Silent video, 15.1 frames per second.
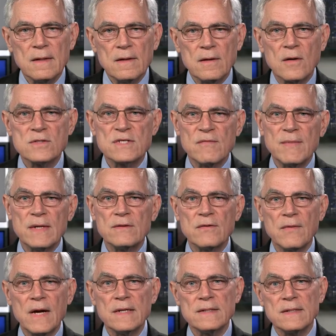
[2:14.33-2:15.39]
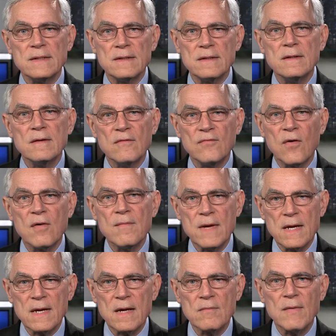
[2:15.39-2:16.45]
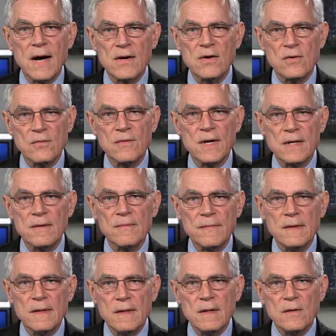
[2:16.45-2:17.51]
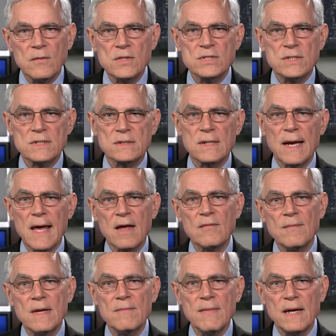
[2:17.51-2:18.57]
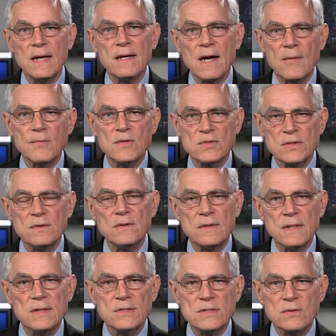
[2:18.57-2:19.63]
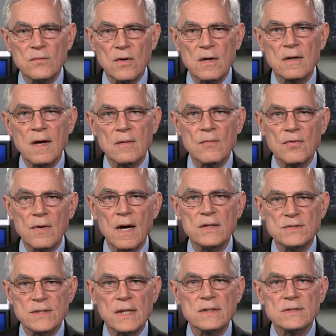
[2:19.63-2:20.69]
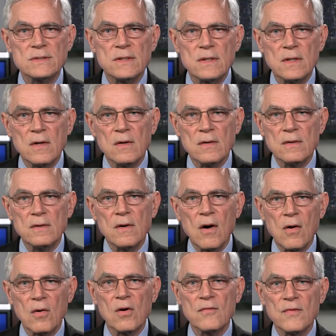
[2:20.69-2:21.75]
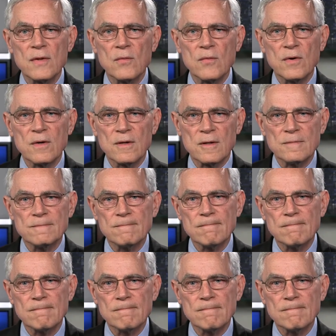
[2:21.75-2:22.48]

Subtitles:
Those have been great for me in my career, which has allowed me many opportunities to work on projects all over the world.